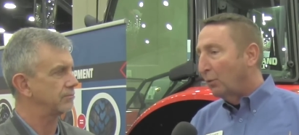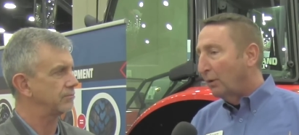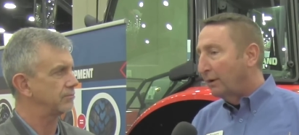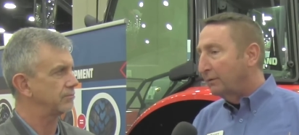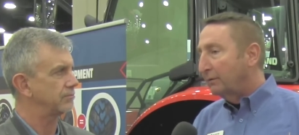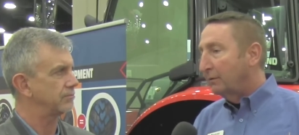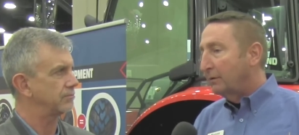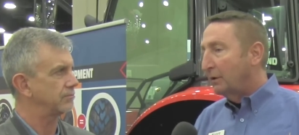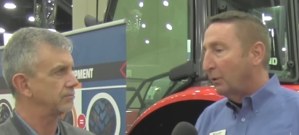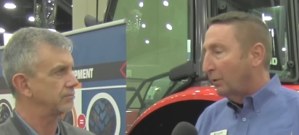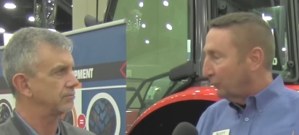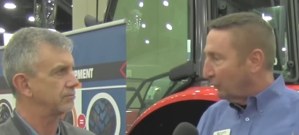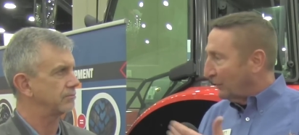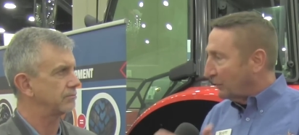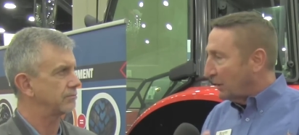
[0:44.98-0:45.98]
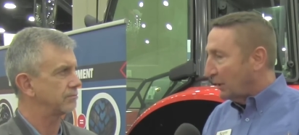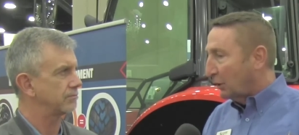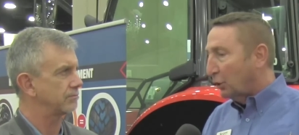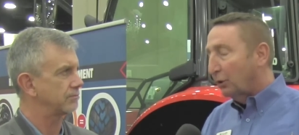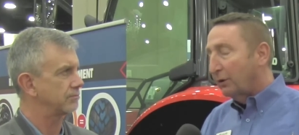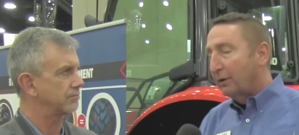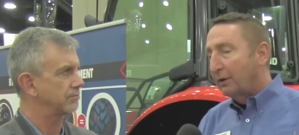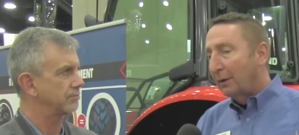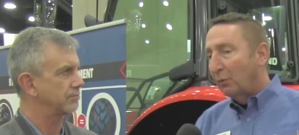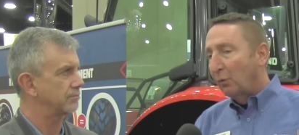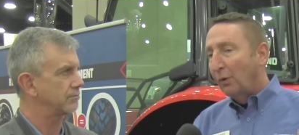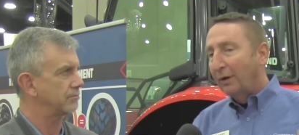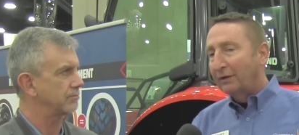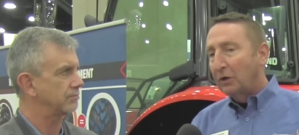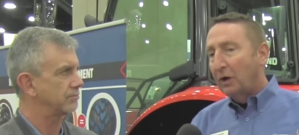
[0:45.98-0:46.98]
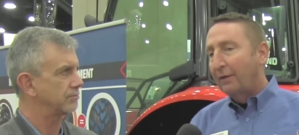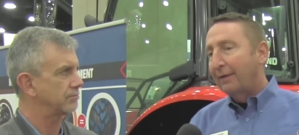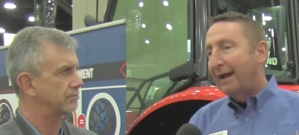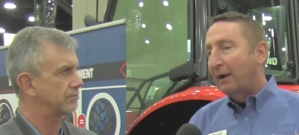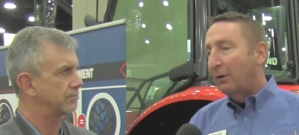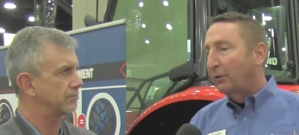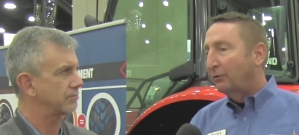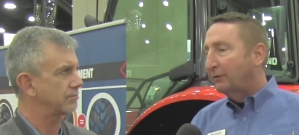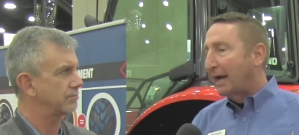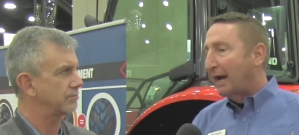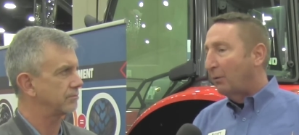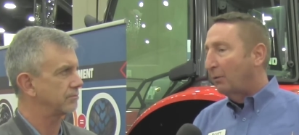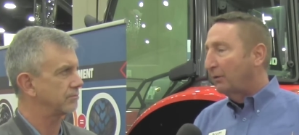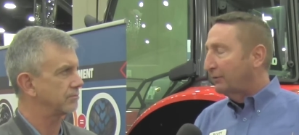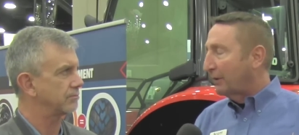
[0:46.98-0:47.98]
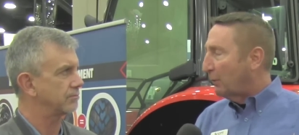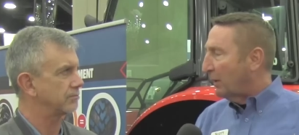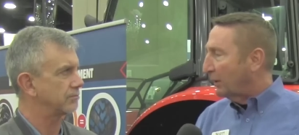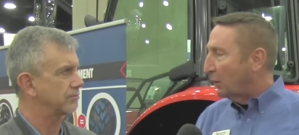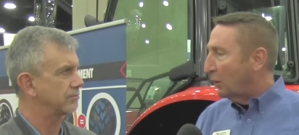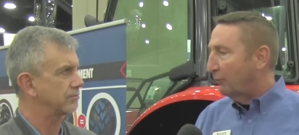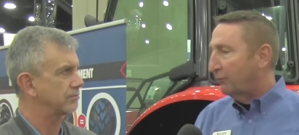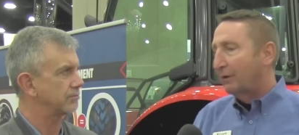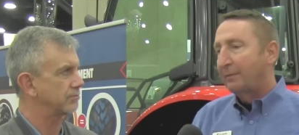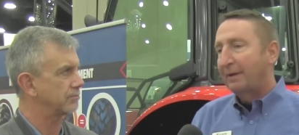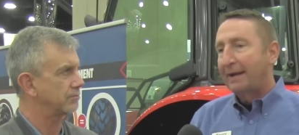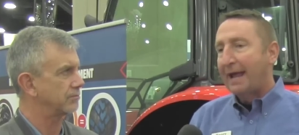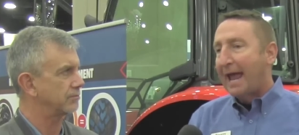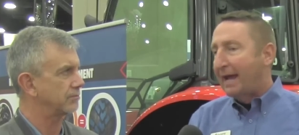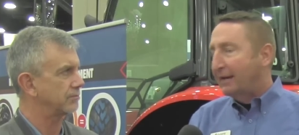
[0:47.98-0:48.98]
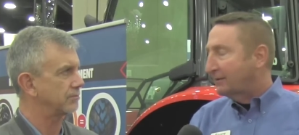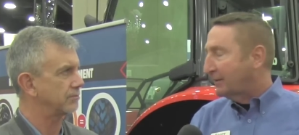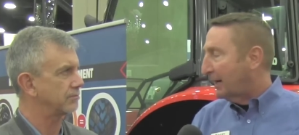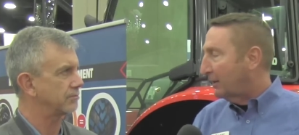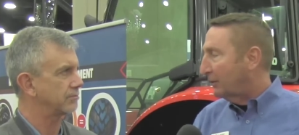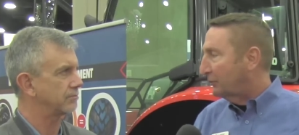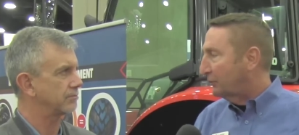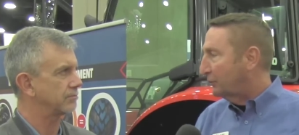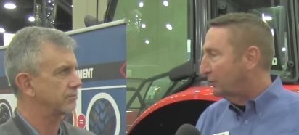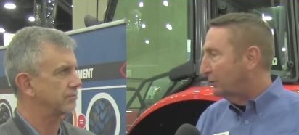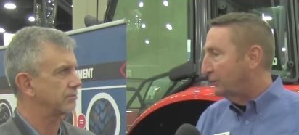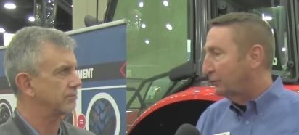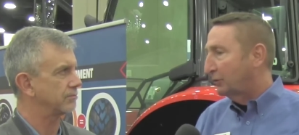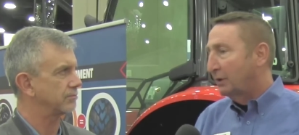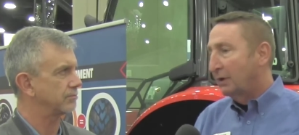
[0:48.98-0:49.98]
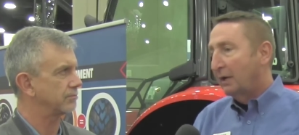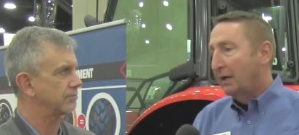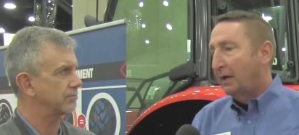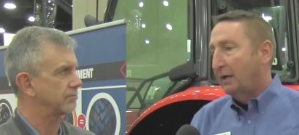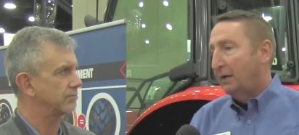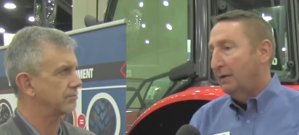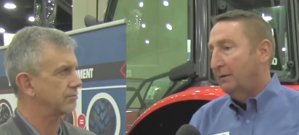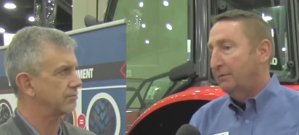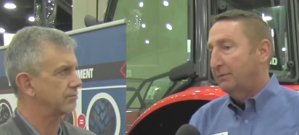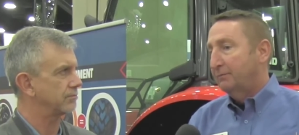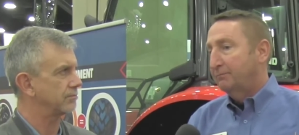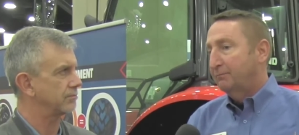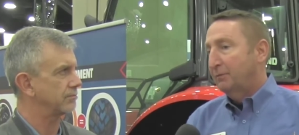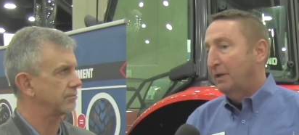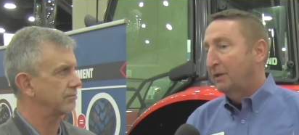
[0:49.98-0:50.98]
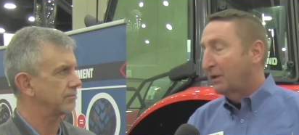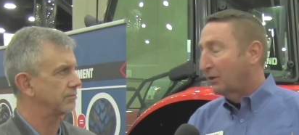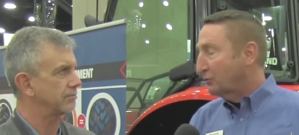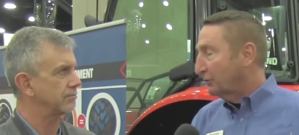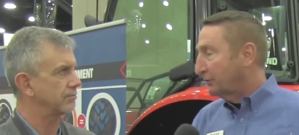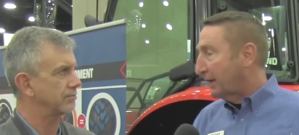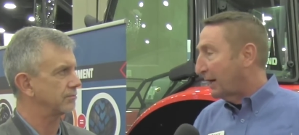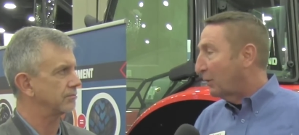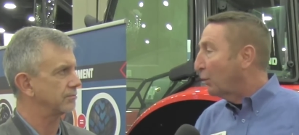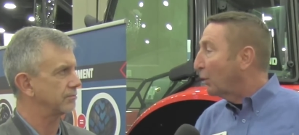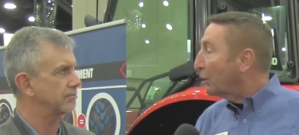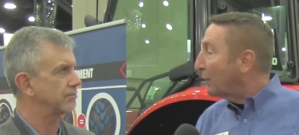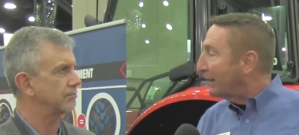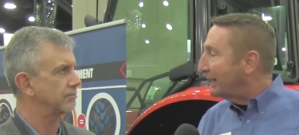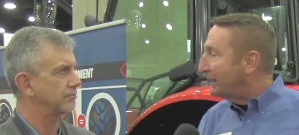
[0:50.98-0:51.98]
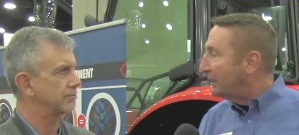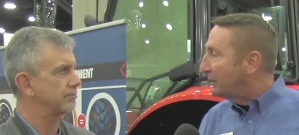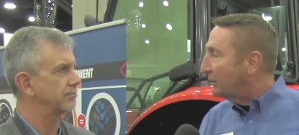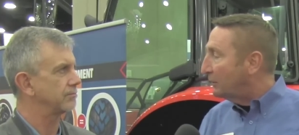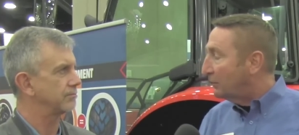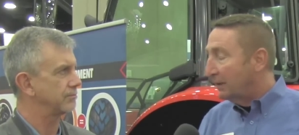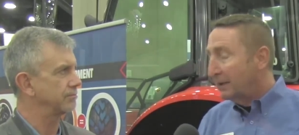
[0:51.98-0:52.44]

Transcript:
Speaker 1: one, you know, as we were talking earlier, the number one call that I always got was, I want to go from an ag tire to an industrial tire. What do I need to do?